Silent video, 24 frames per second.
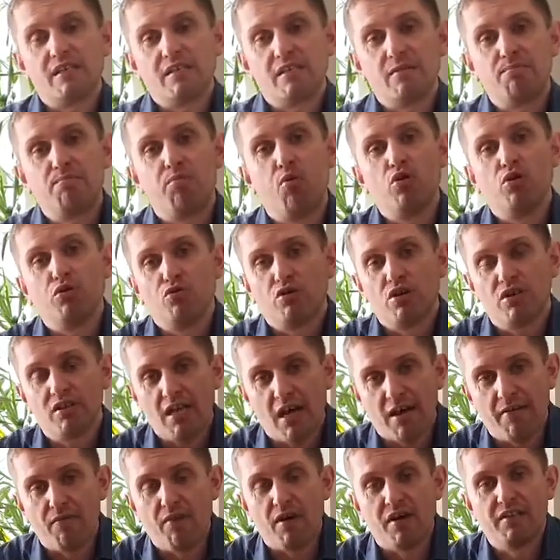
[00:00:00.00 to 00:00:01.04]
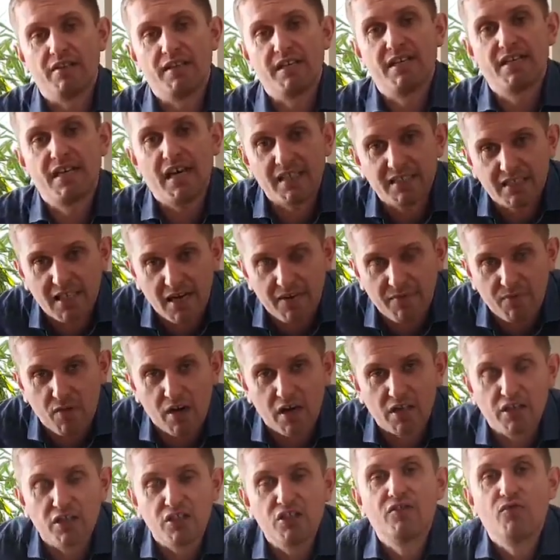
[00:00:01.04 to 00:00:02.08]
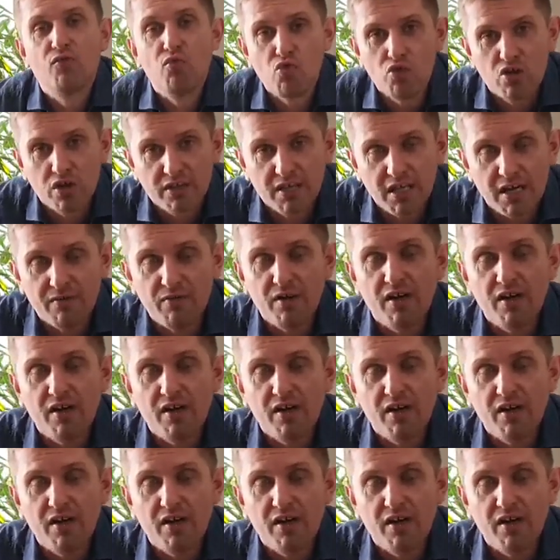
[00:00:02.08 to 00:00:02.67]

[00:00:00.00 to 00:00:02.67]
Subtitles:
I advise my dear subscribers exactly that.